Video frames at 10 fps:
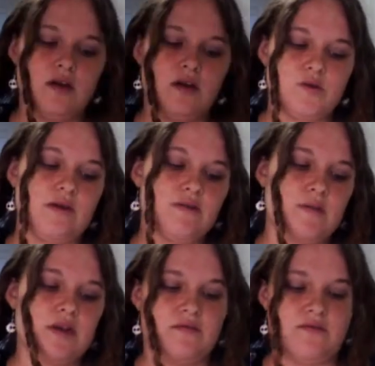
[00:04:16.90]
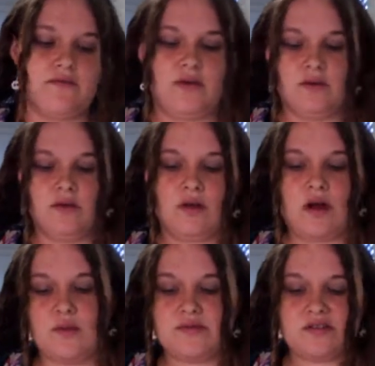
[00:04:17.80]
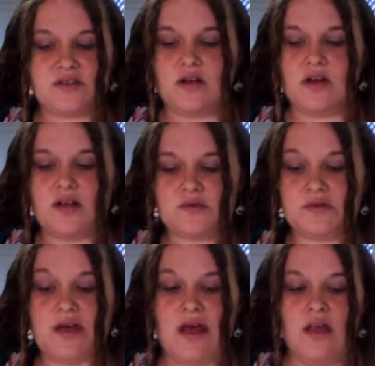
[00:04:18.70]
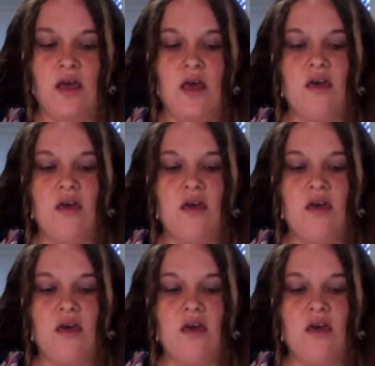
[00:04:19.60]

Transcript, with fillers: Because we have to make a field composition collage with that.